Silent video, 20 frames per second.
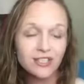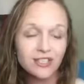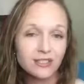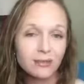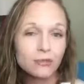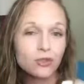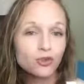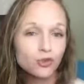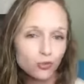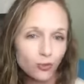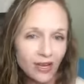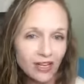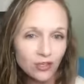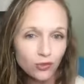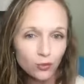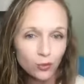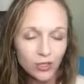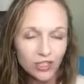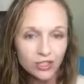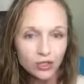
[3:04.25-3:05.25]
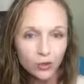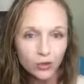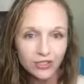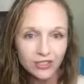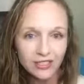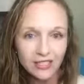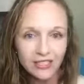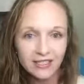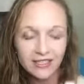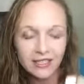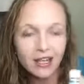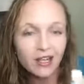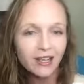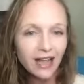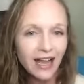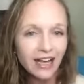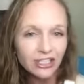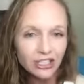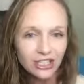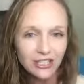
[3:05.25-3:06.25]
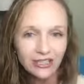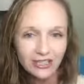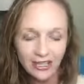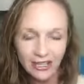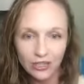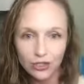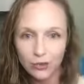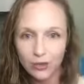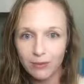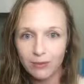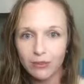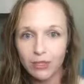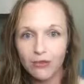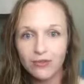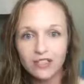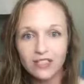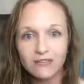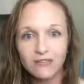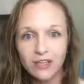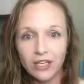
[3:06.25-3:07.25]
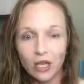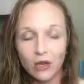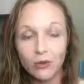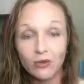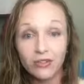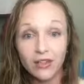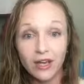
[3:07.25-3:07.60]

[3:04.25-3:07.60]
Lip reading: There's some great resources, and I'll actually link to it below this video,